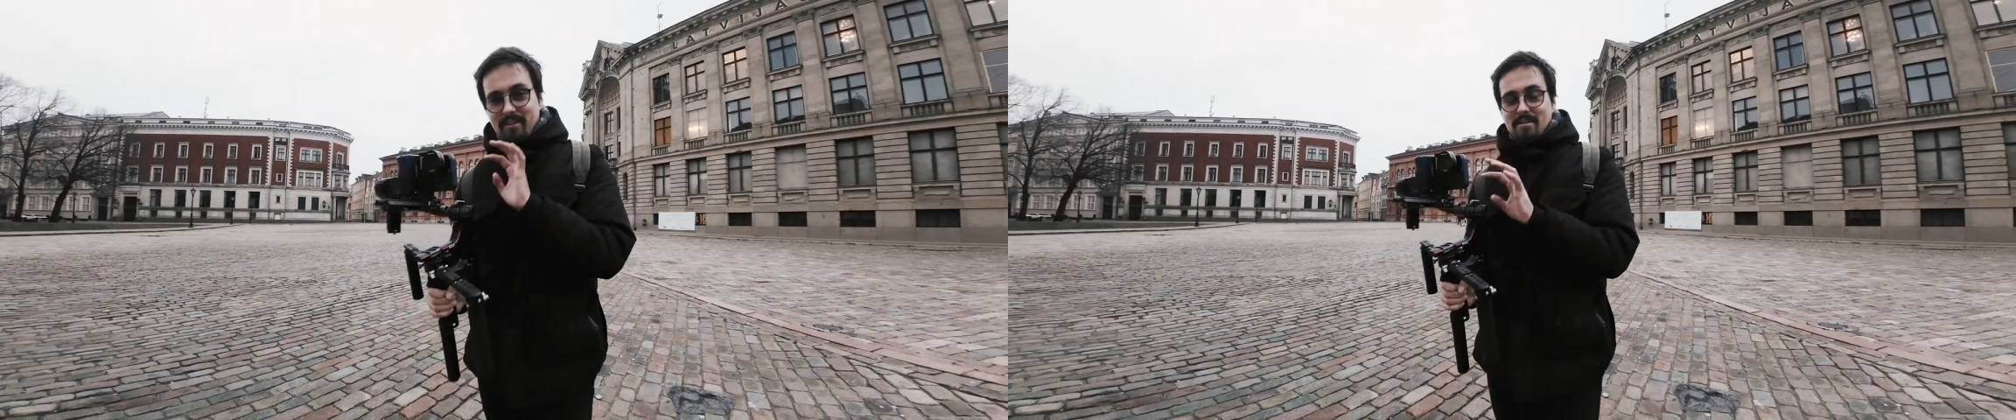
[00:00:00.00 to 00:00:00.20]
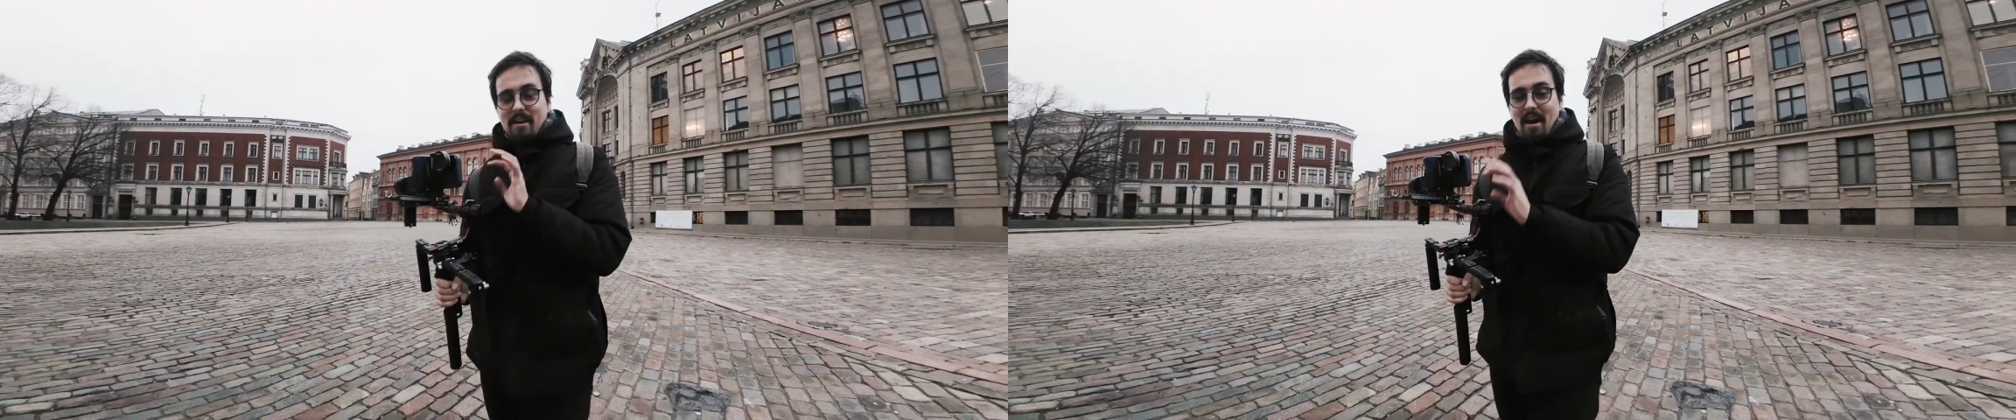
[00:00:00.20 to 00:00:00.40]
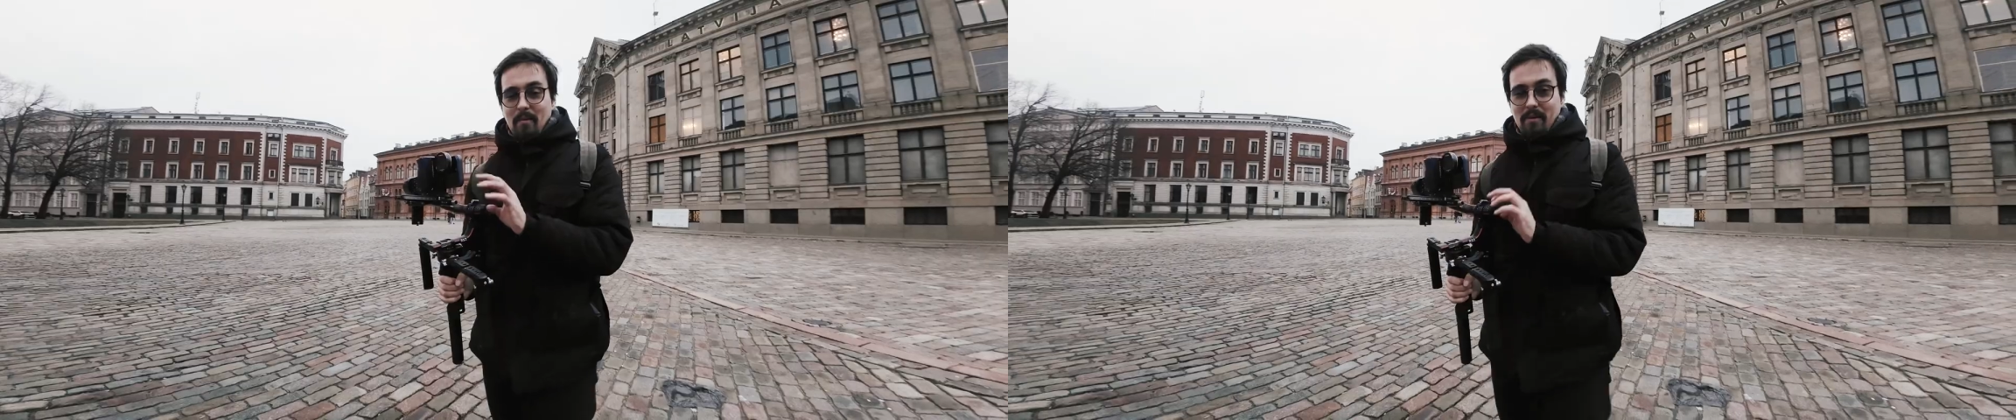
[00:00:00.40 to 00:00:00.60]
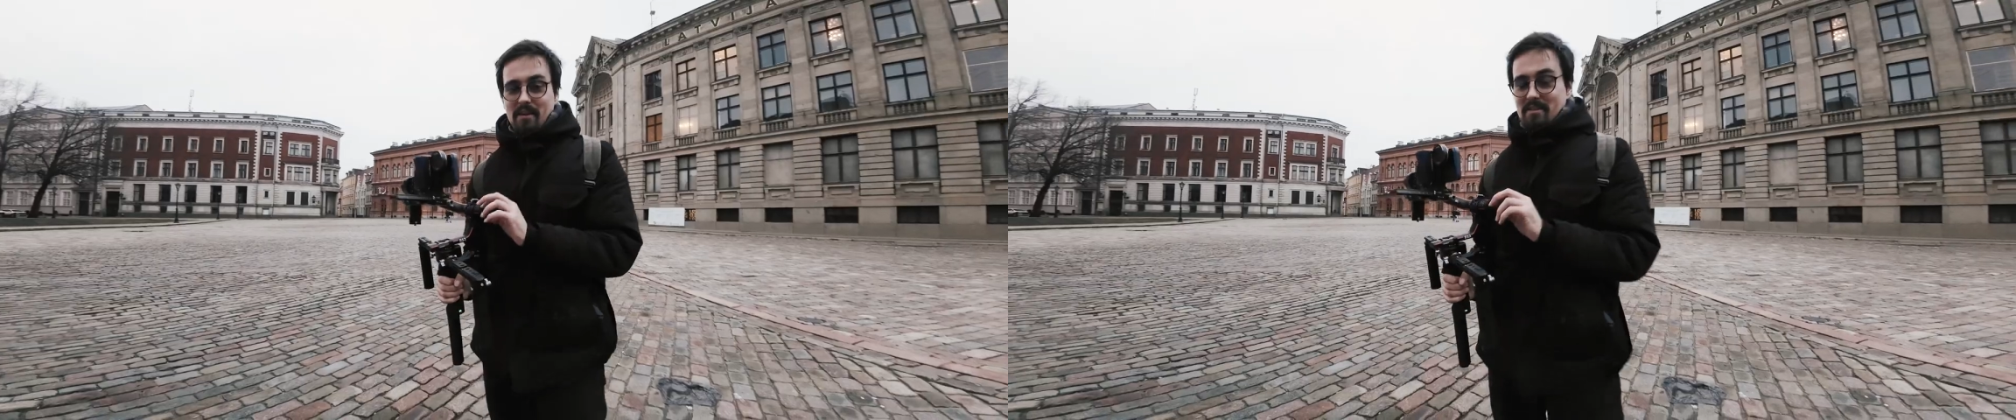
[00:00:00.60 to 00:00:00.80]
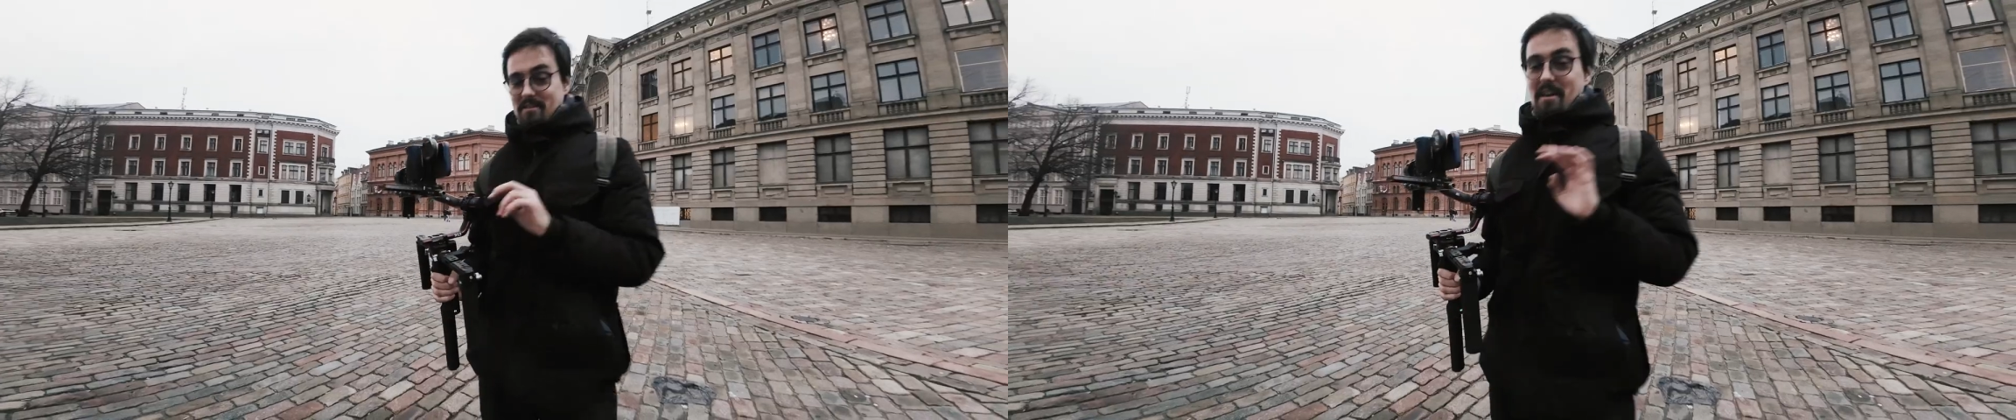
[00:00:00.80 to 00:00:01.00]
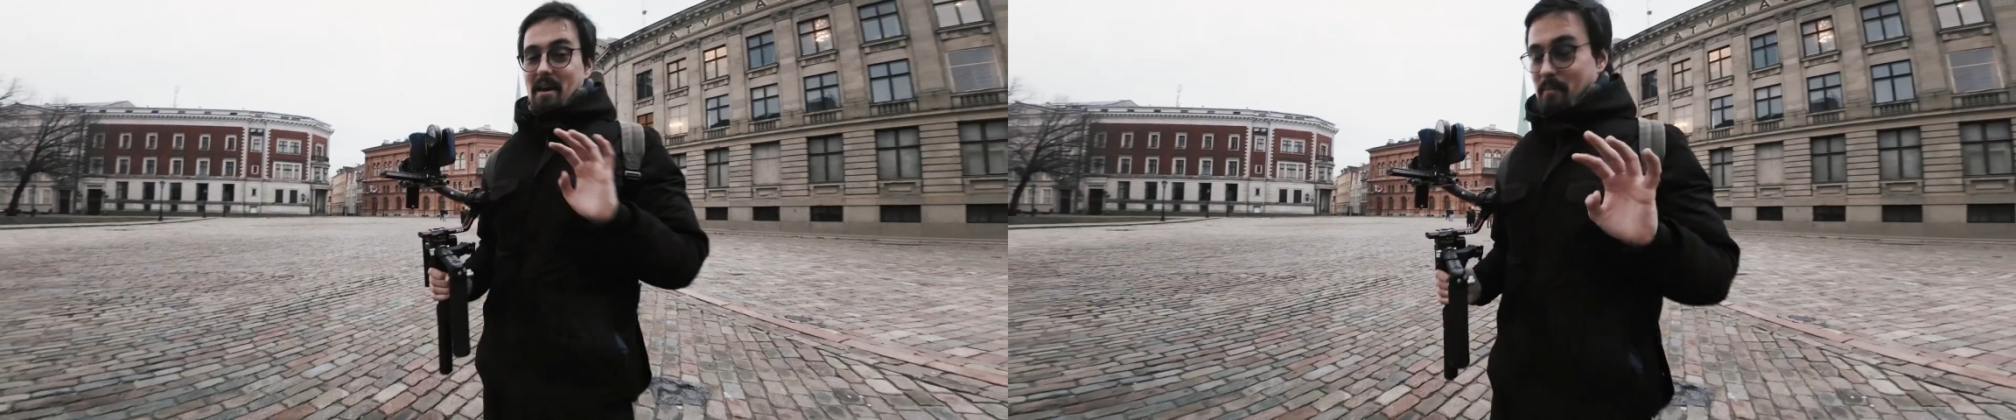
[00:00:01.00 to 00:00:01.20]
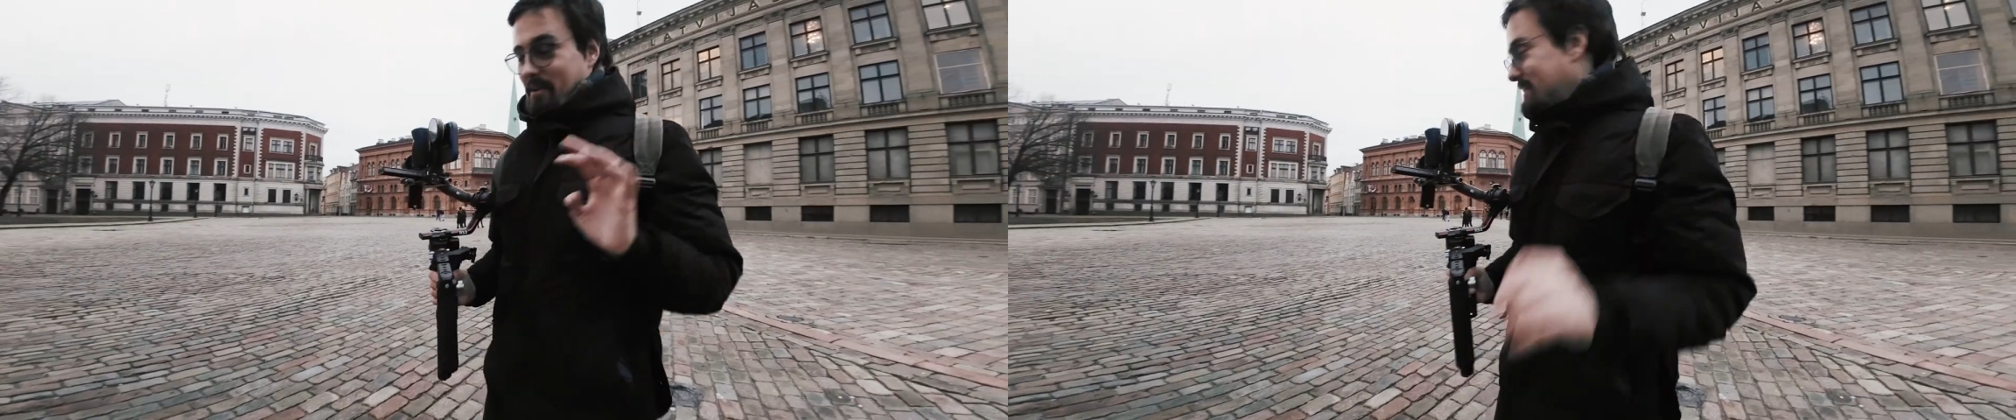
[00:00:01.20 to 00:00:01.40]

this app is epic.